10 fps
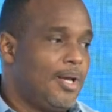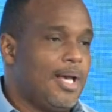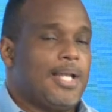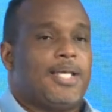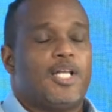
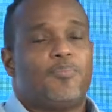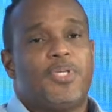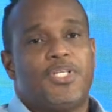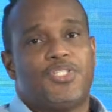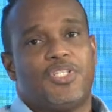And
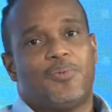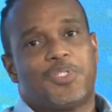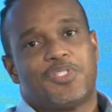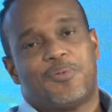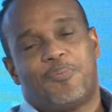LPG, which
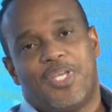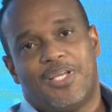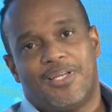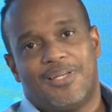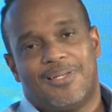is the
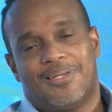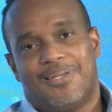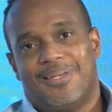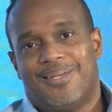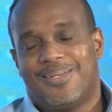big
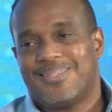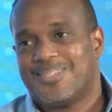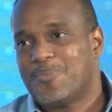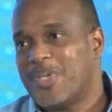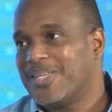
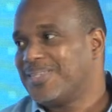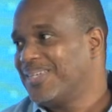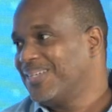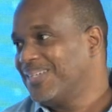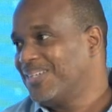
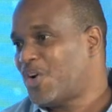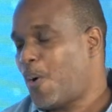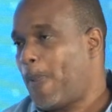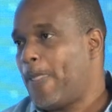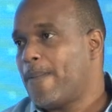thing,
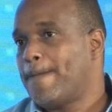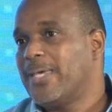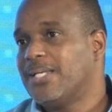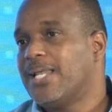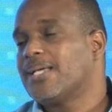big
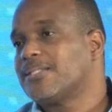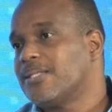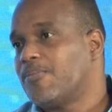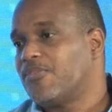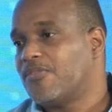next
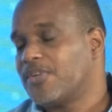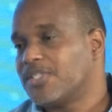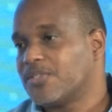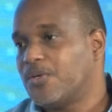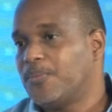step for
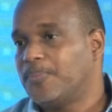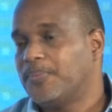Fesco.